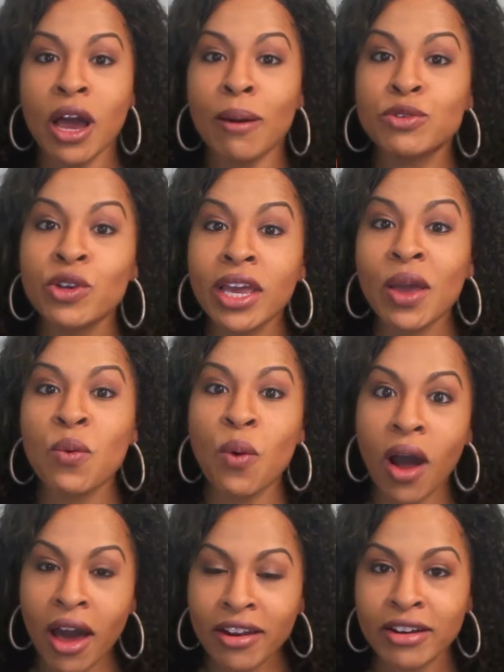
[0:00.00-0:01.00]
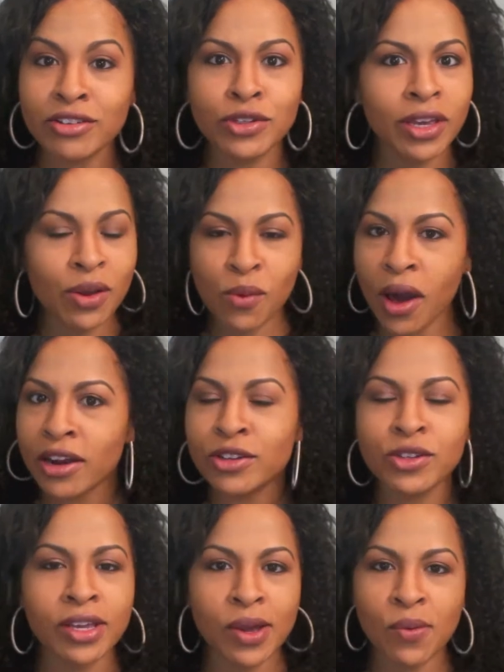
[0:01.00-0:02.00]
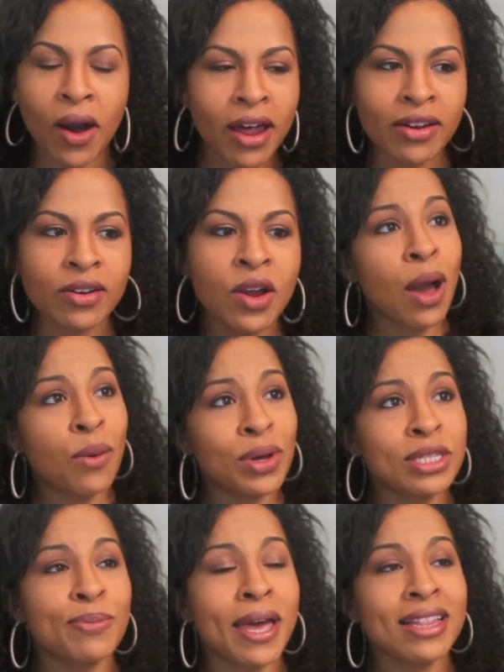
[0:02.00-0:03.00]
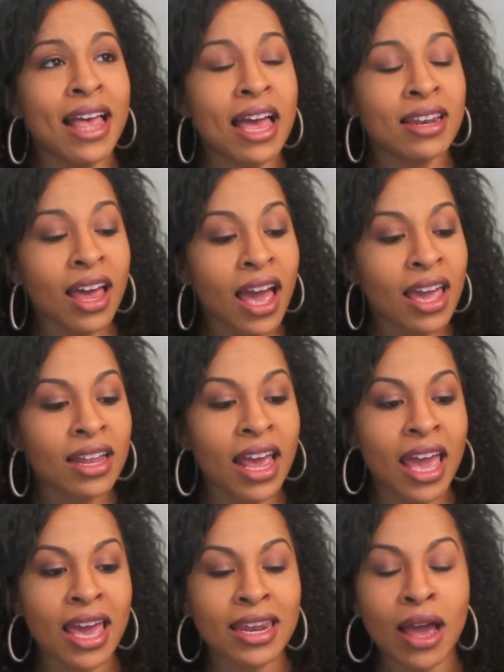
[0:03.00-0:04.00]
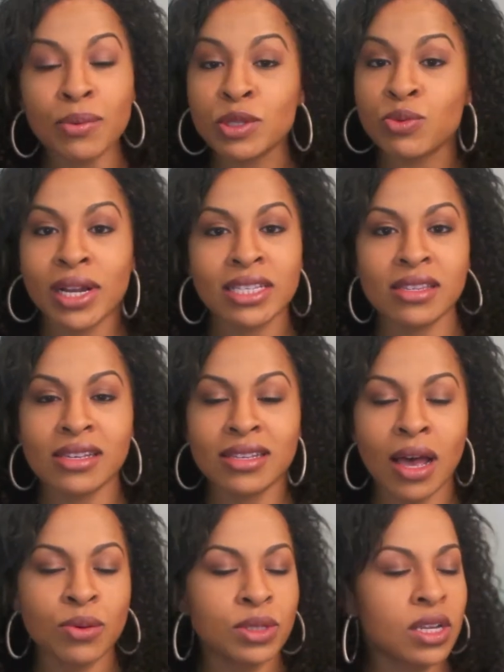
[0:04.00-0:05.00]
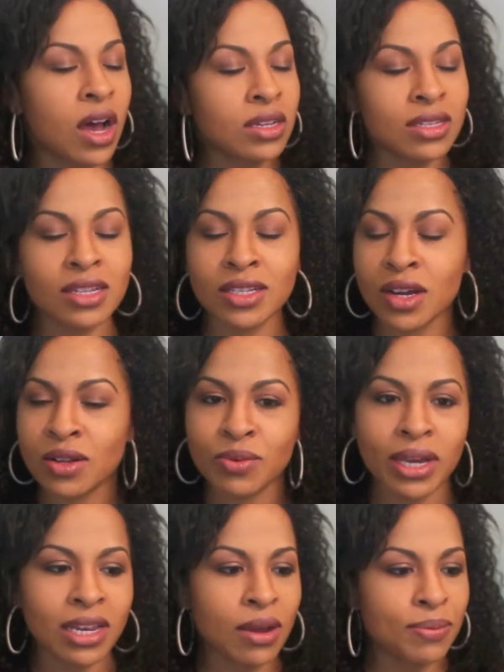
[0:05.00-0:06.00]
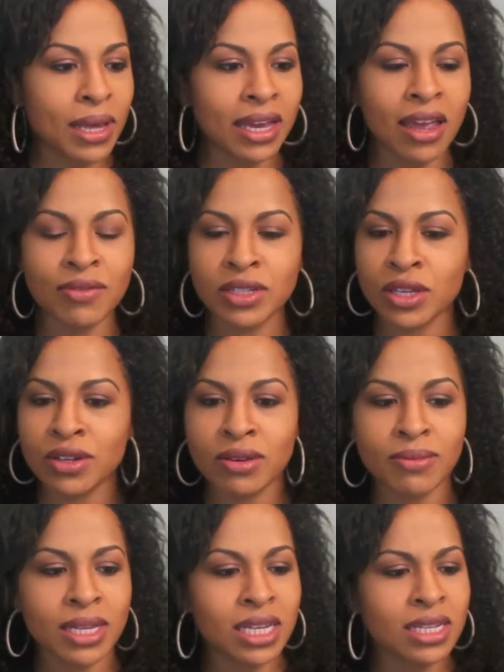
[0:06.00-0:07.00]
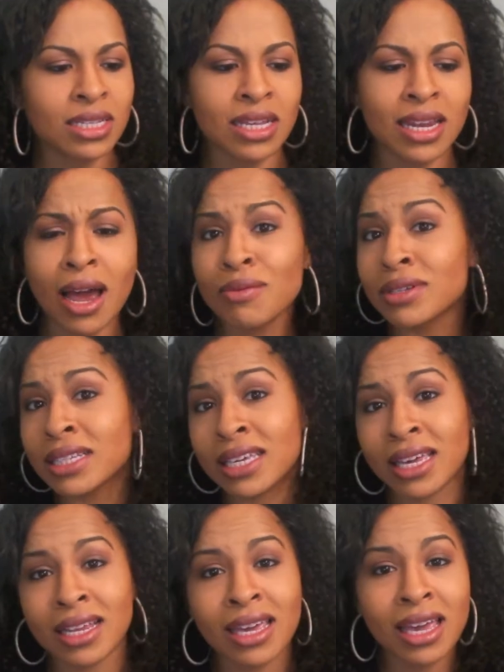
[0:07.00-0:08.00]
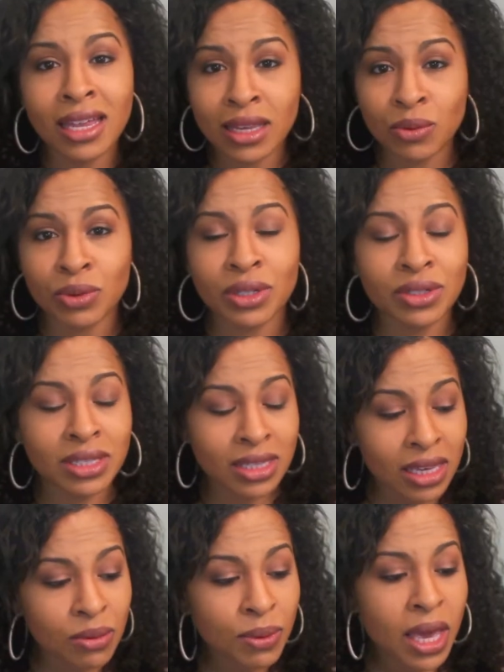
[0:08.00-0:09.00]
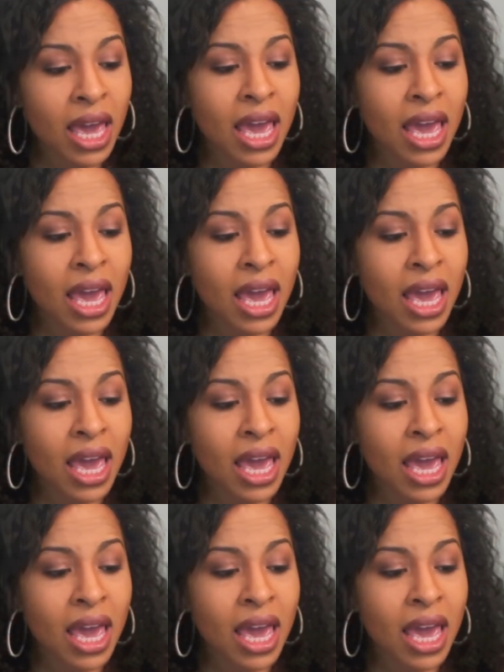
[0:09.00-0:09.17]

I'm drinking water. I went to bed that night and I was restless. I was tossing and turning, waking up like every 30 minutes and not really getting any real sleep.